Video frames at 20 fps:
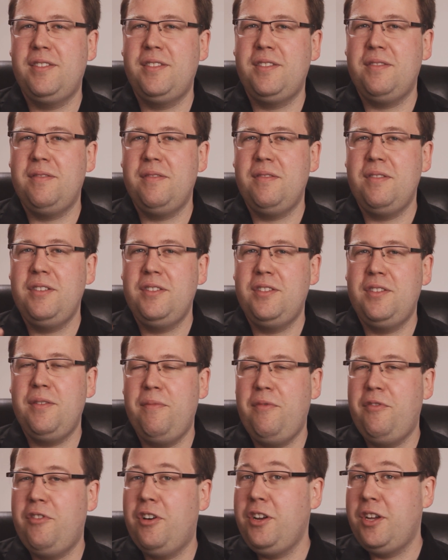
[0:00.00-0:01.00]
it's
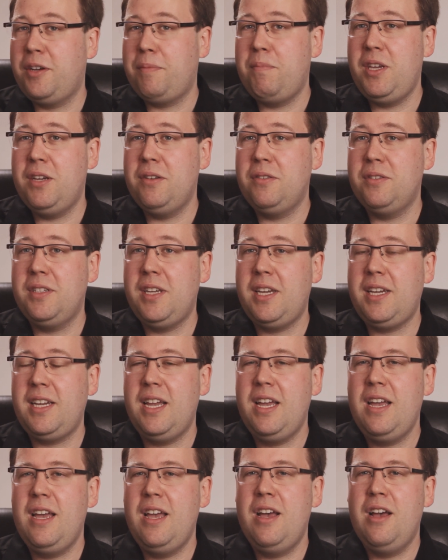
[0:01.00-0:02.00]
symphonic
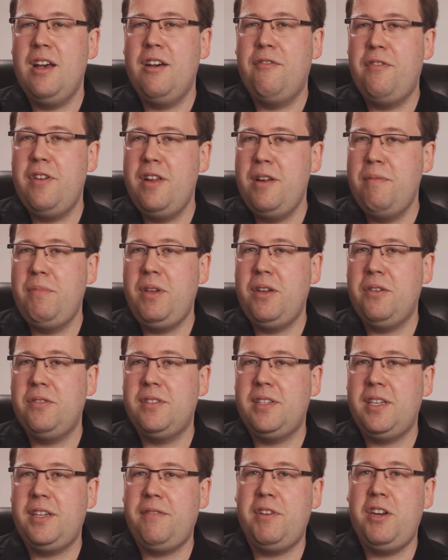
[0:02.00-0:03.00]
music, film
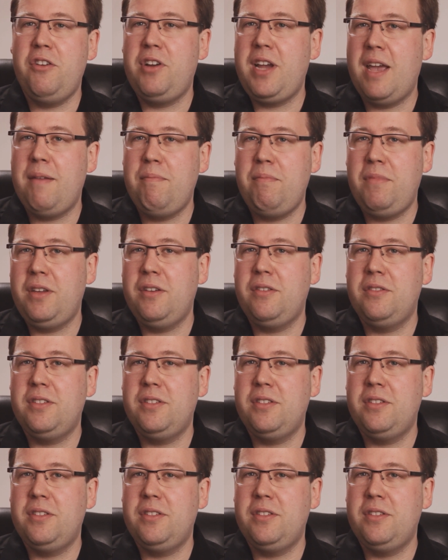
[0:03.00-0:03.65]
music, video game